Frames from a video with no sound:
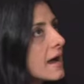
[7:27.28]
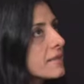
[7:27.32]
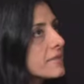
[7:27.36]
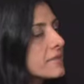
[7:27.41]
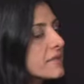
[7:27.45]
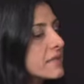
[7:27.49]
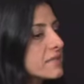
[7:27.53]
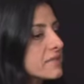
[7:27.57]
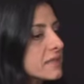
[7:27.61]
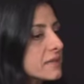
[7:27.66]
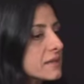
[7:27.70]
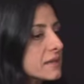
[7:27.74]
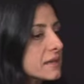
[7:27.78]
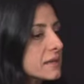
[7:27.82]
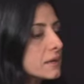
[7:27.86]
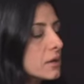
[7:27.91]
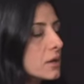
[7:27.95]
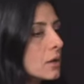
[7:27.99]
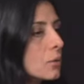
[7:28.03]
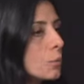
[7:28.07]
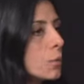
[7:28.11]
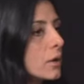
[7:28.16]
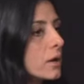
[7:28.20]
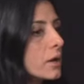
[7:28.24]
Other
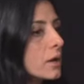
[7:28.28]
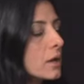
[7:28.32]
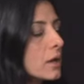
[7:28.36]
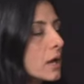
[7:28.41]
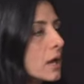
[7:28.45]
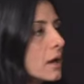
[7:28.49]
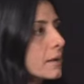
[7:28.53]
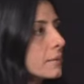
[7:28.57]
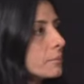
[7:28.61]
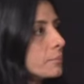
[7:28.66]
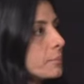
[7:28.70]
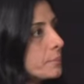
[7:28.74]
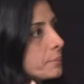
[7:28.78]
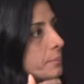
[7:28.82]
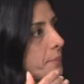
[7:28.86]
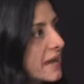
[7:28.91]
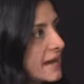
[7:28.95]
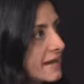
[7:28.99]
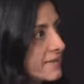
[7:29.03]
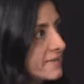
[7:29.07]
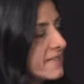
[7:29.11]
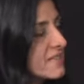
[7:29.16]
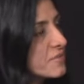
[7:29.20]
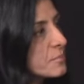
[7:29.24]
than, well, I
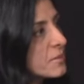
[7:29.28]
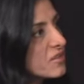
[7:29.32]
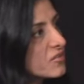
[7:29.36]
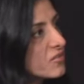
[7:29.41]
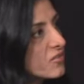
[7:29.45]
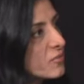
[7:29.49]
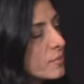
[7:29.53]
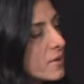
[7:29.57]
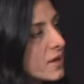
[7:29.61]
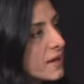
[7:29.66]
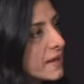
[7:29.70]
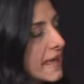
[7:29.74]
paid this much for my